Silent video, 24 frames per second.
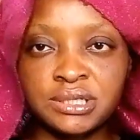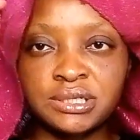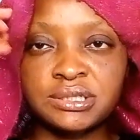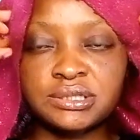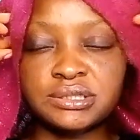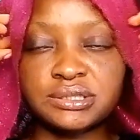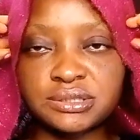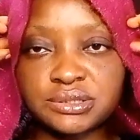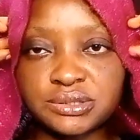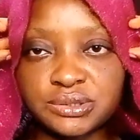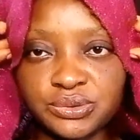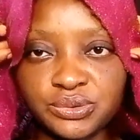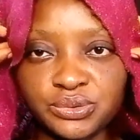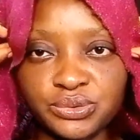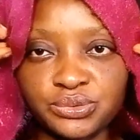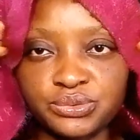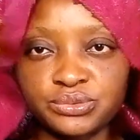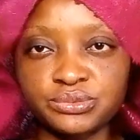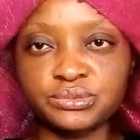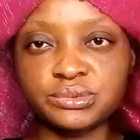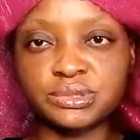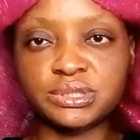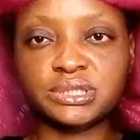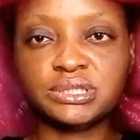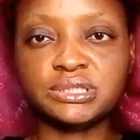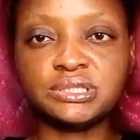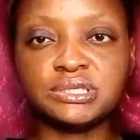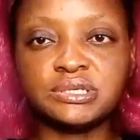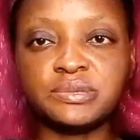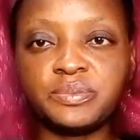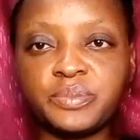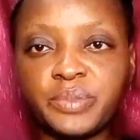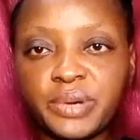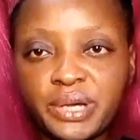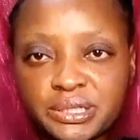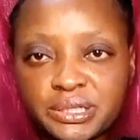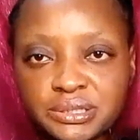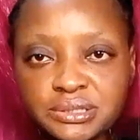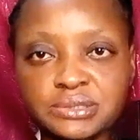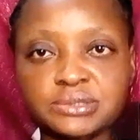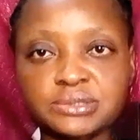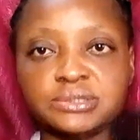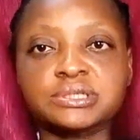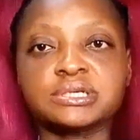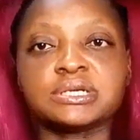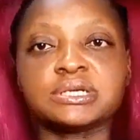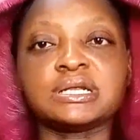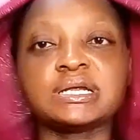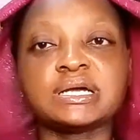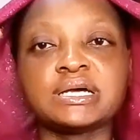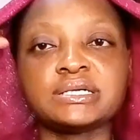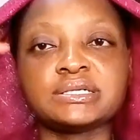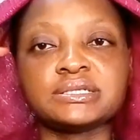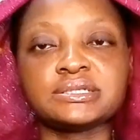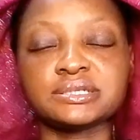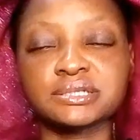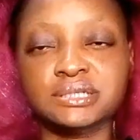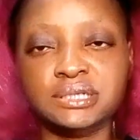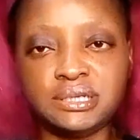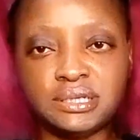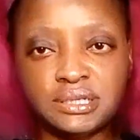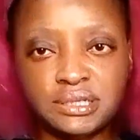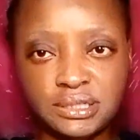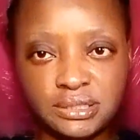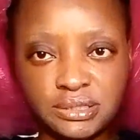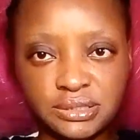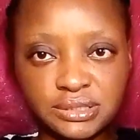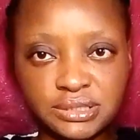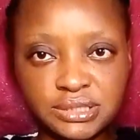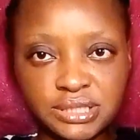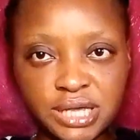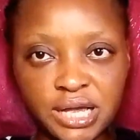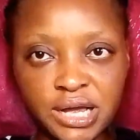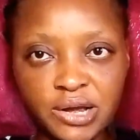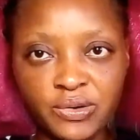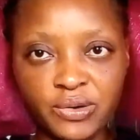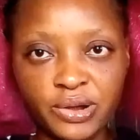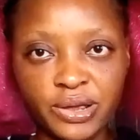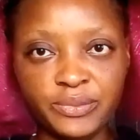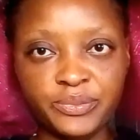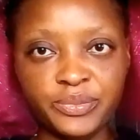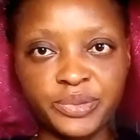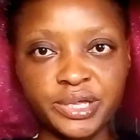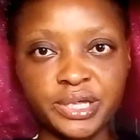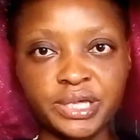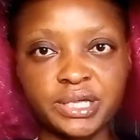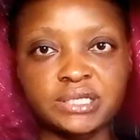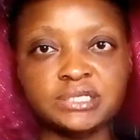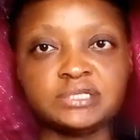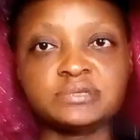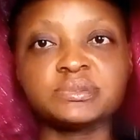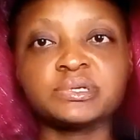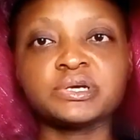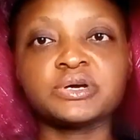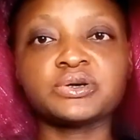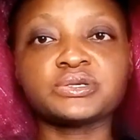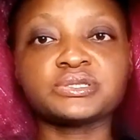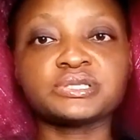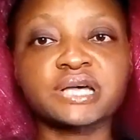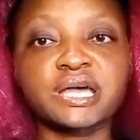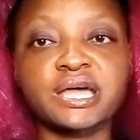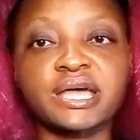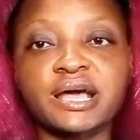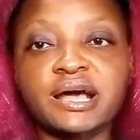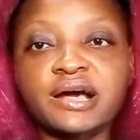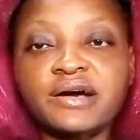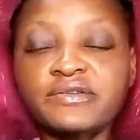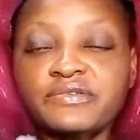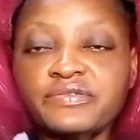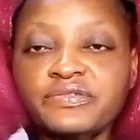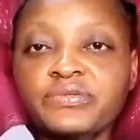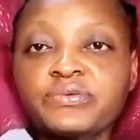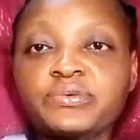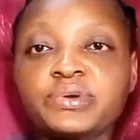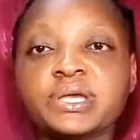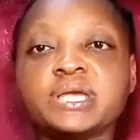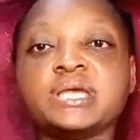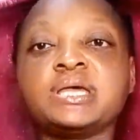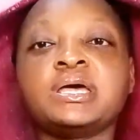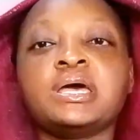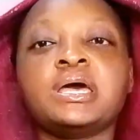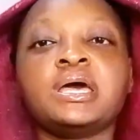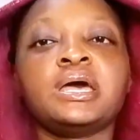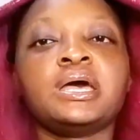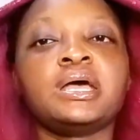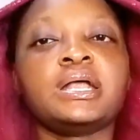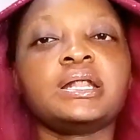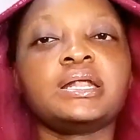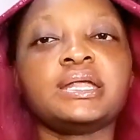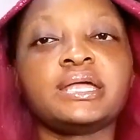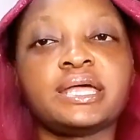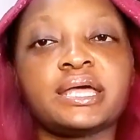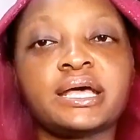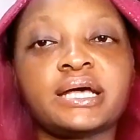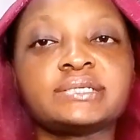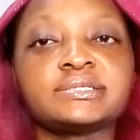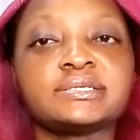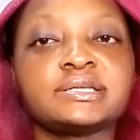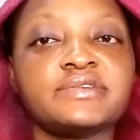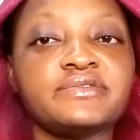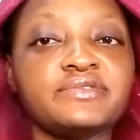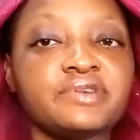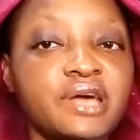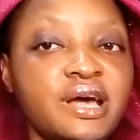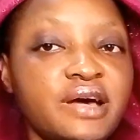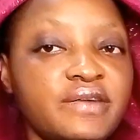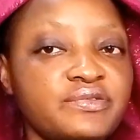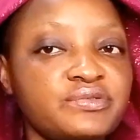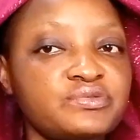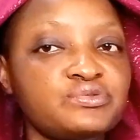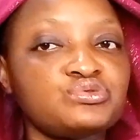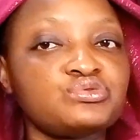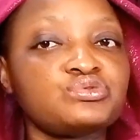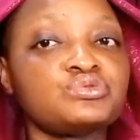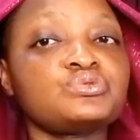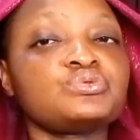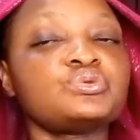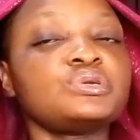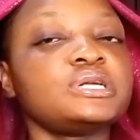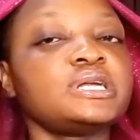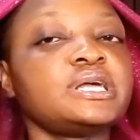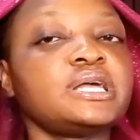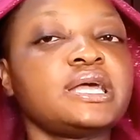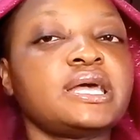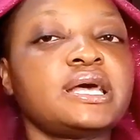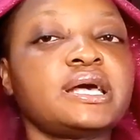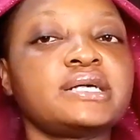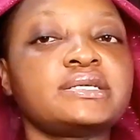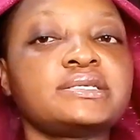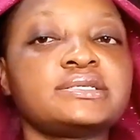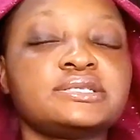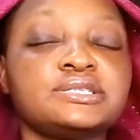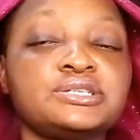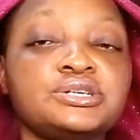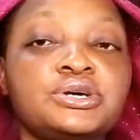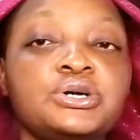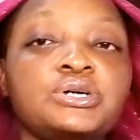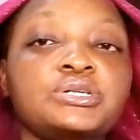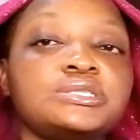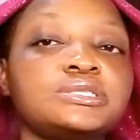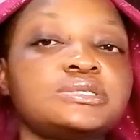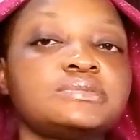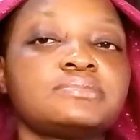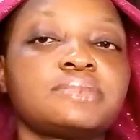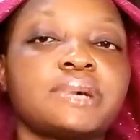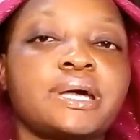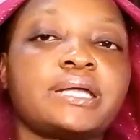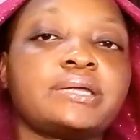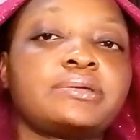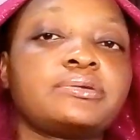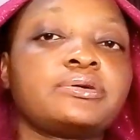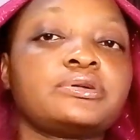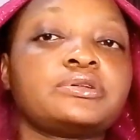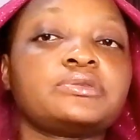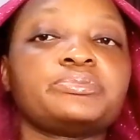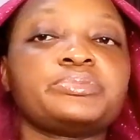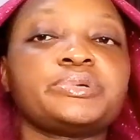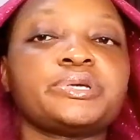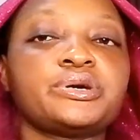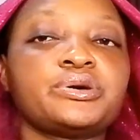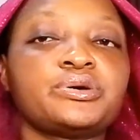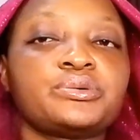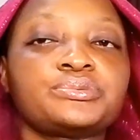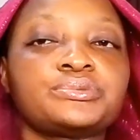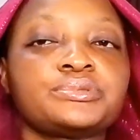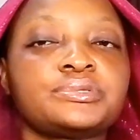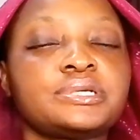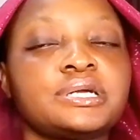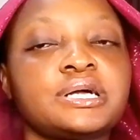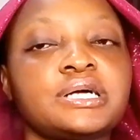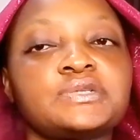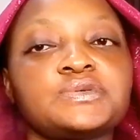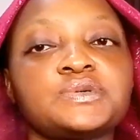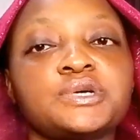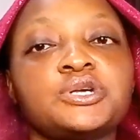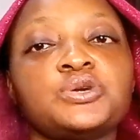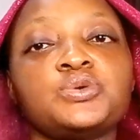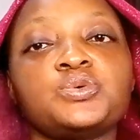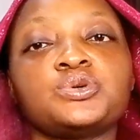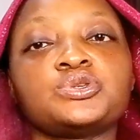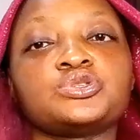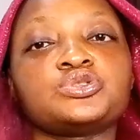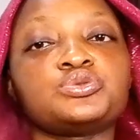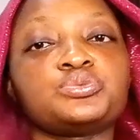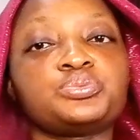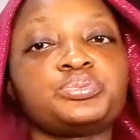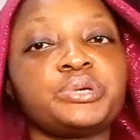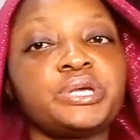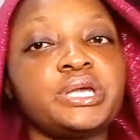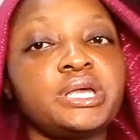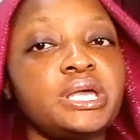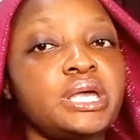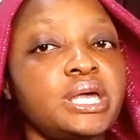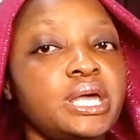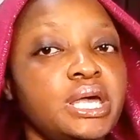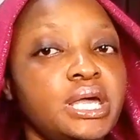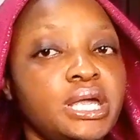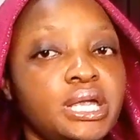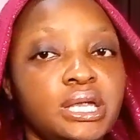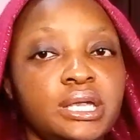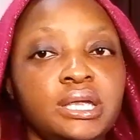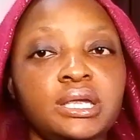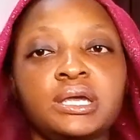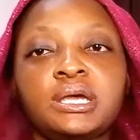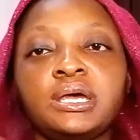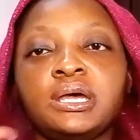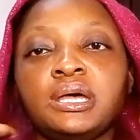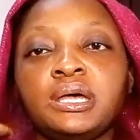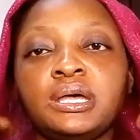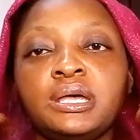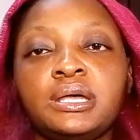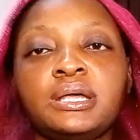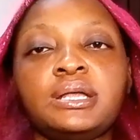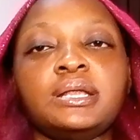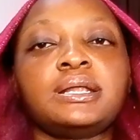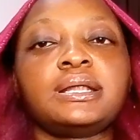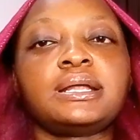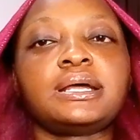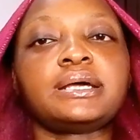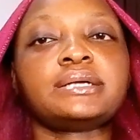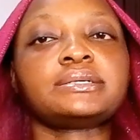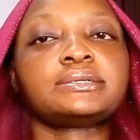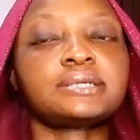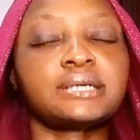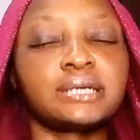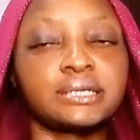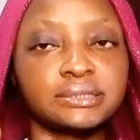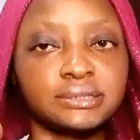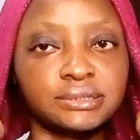So it depends on the length. You see how I pick it, because I have 3 layers. If you have 2 layers, yours might not be up to that when you want to pick in like that.